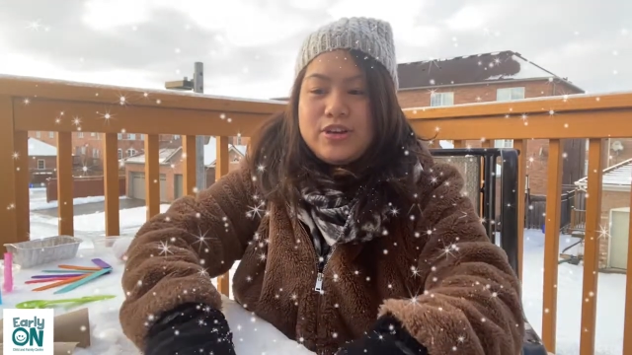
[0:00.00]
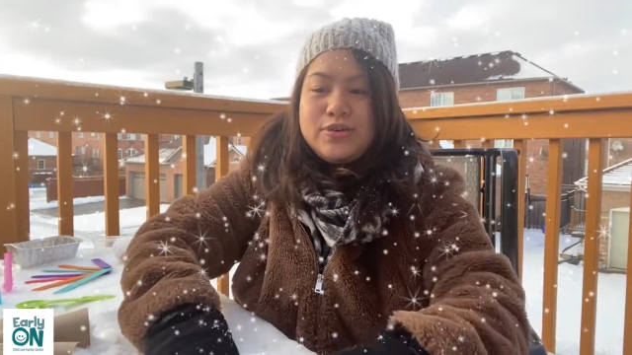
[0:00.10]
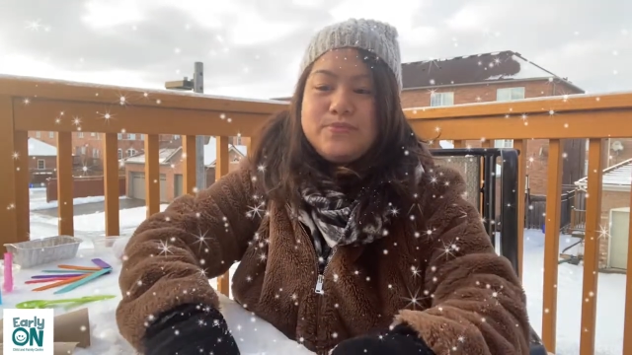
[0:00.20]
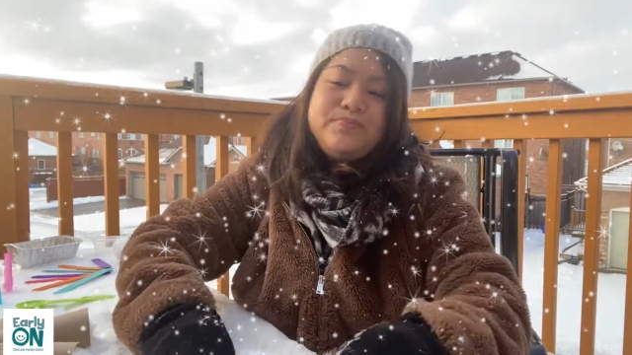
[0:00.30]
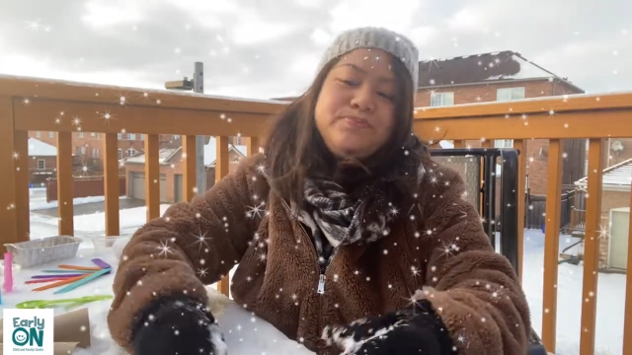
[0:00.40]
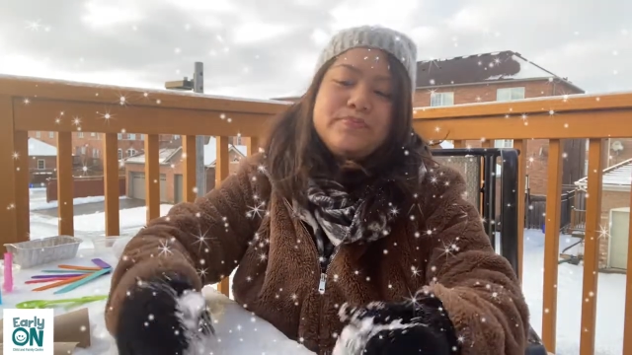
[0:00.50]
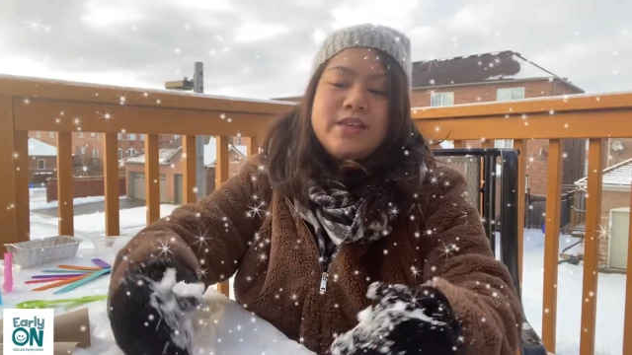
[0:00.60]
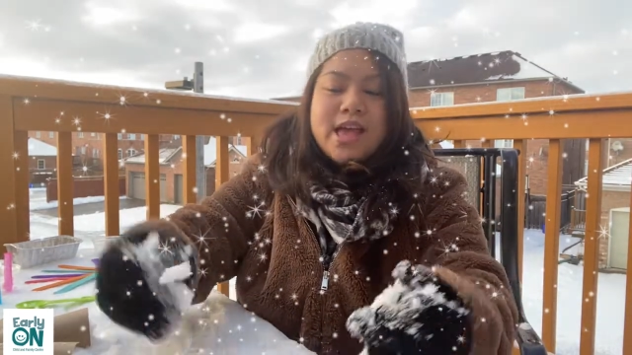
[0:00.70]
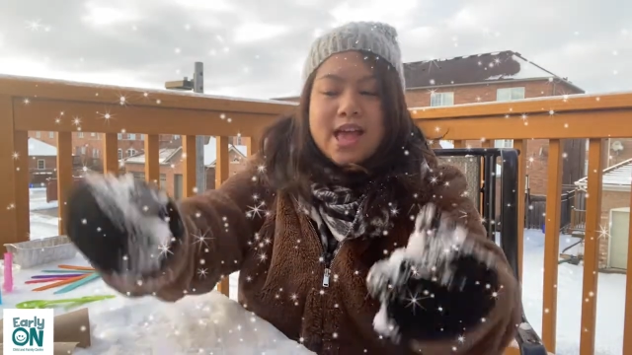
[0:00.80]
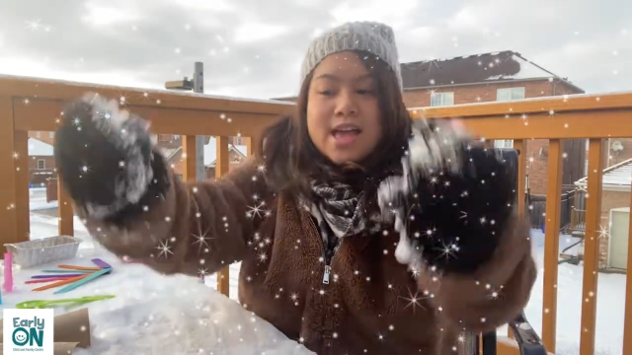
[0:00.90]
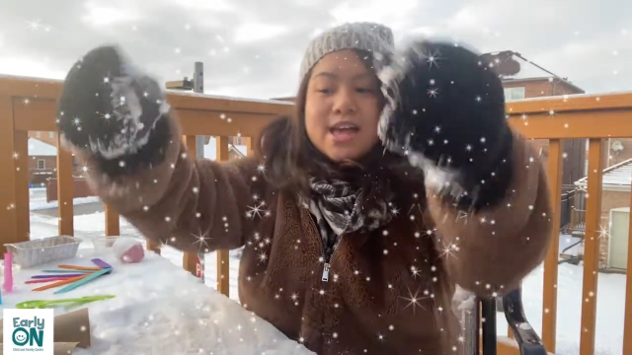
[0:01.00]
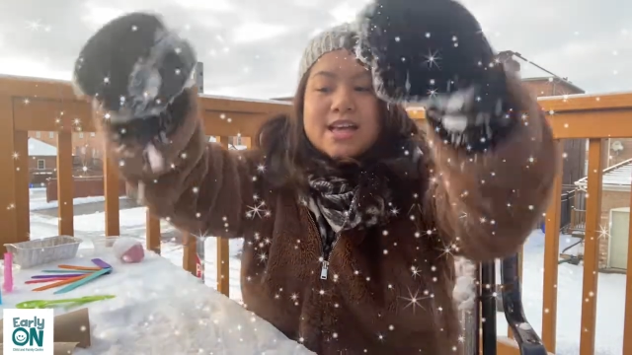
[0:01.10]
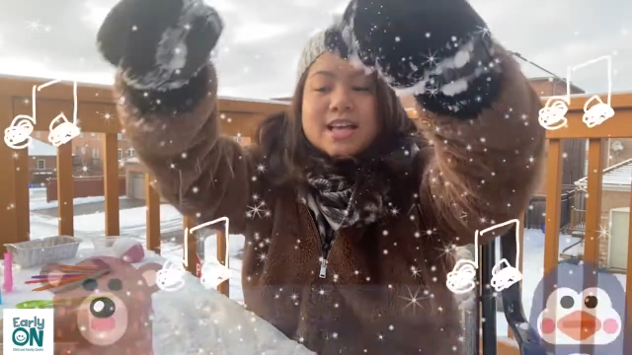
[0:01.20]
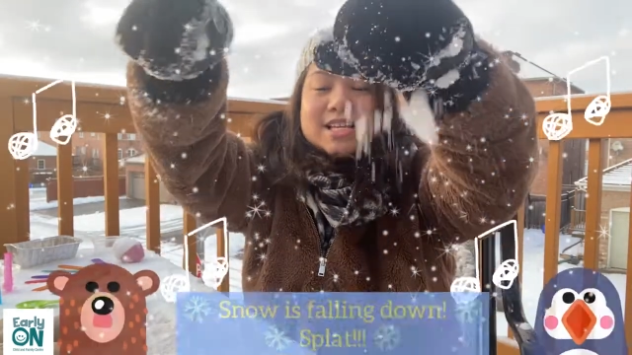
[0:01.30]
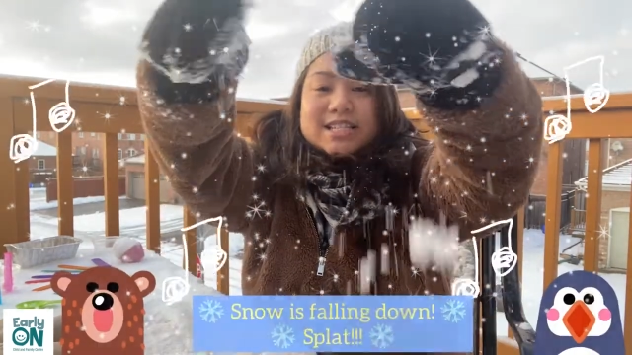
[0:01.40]
you.
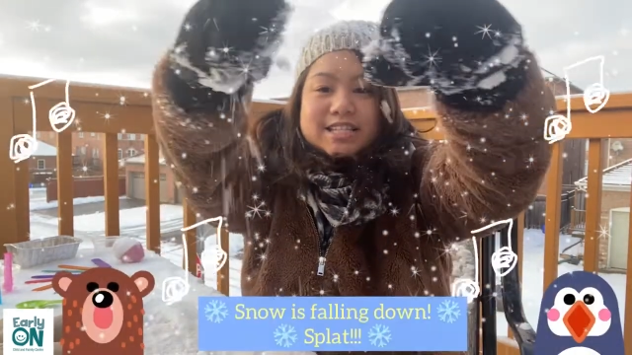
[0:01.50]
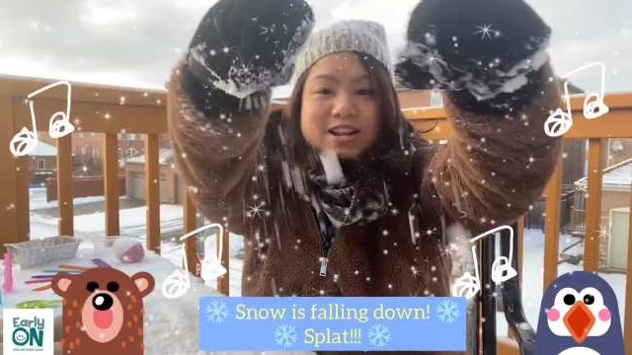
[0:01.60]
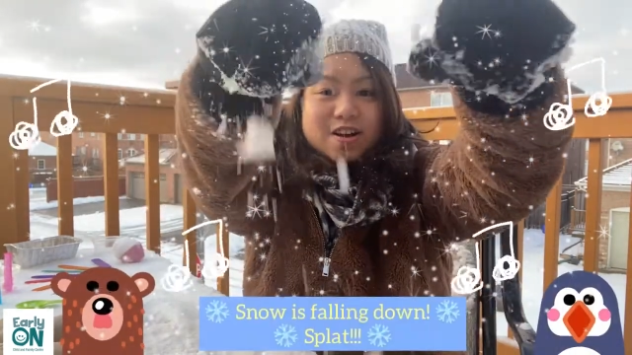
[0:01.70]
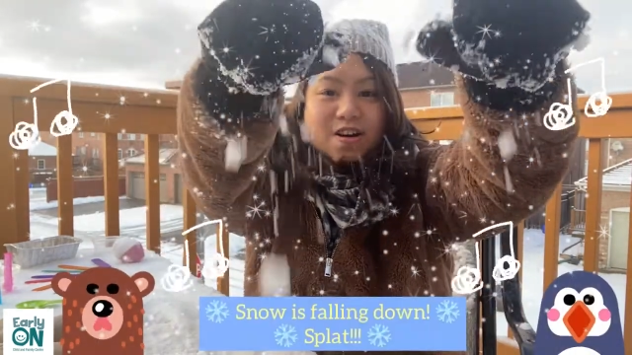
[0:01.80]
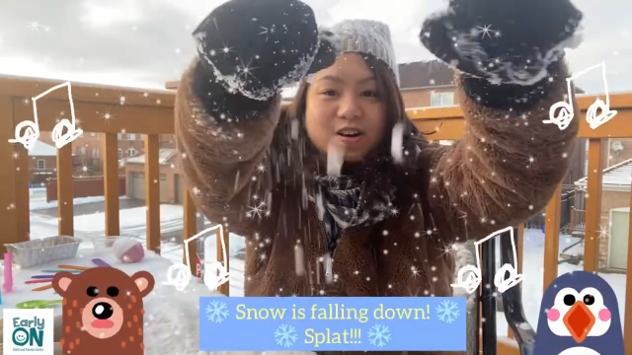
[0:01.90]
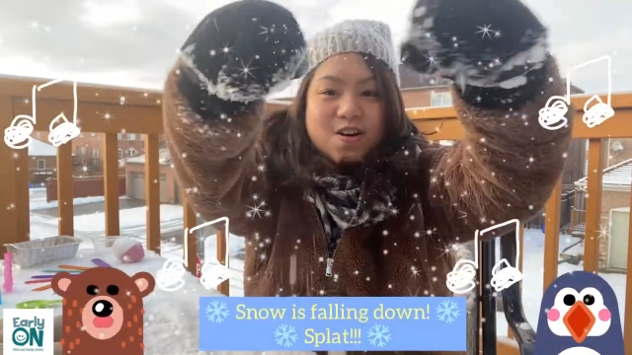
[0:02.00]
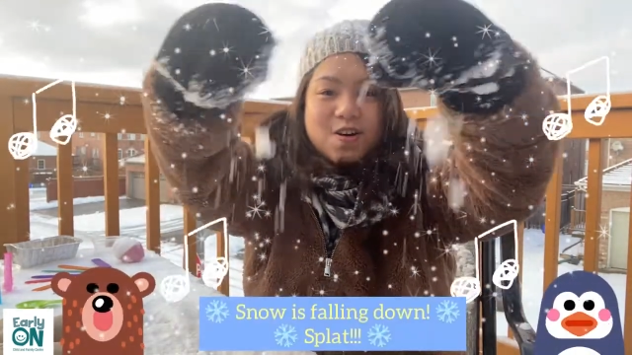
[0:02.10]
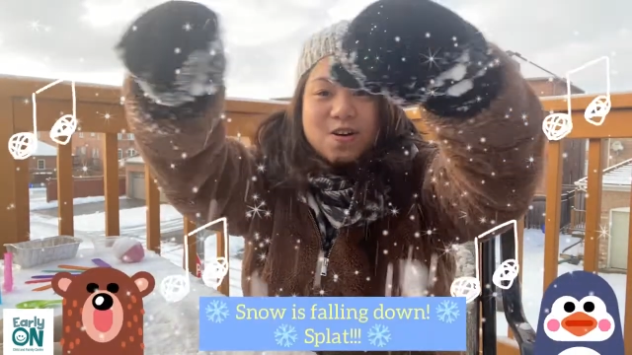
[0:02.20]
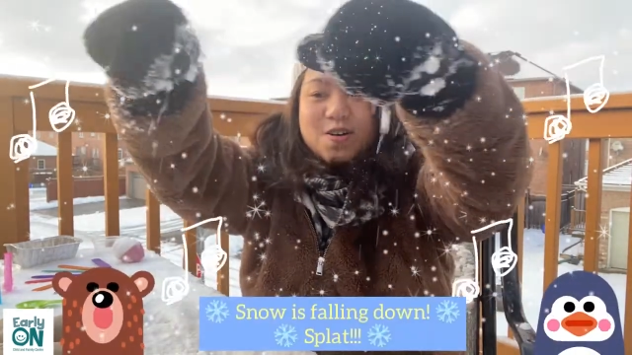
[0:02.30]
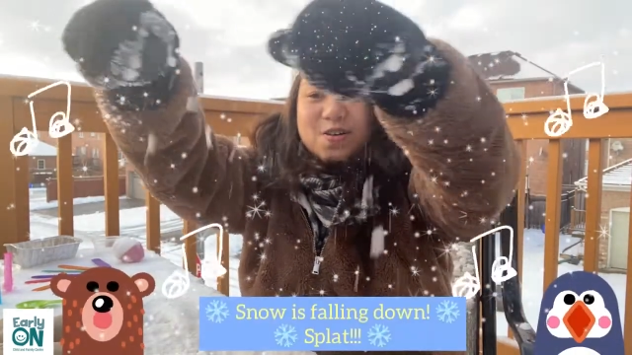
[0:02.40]
Snow